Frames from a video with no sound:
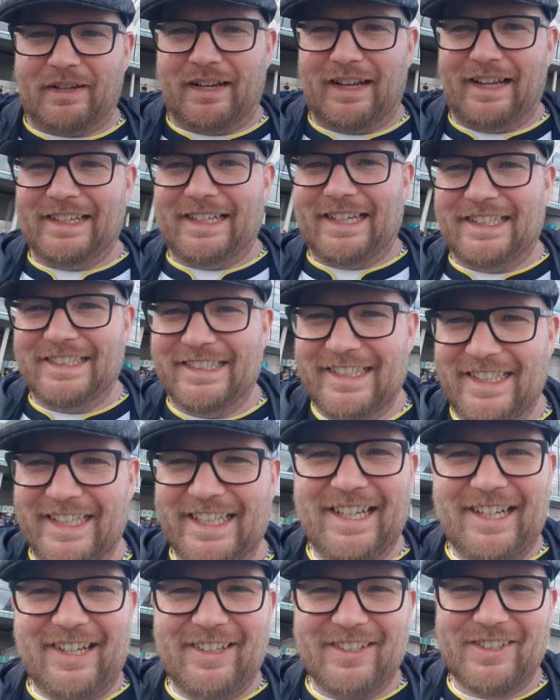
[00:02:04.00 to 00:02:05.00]
playing under
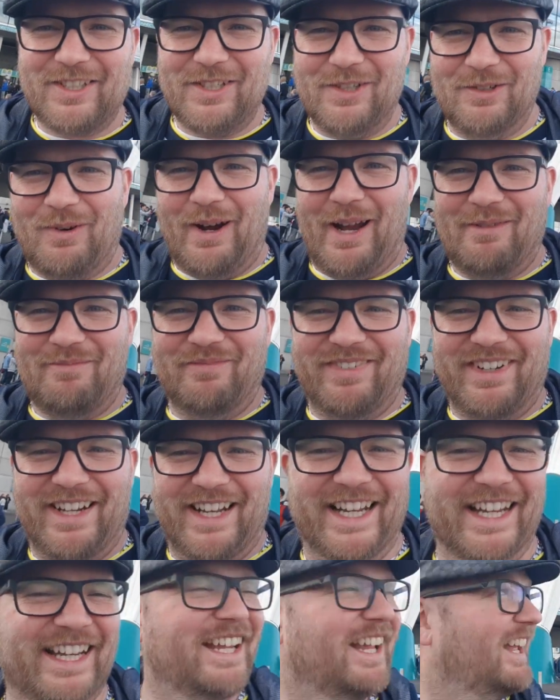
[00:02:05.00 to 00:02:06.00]
the arch at
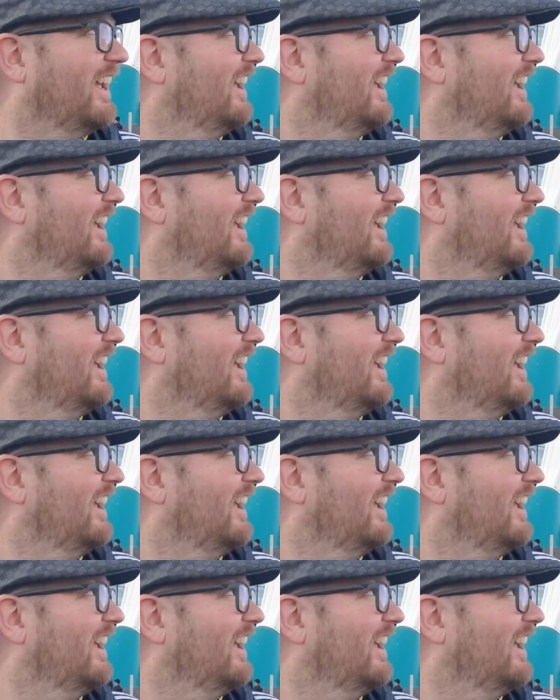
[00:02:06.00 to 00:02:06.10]
Wembley.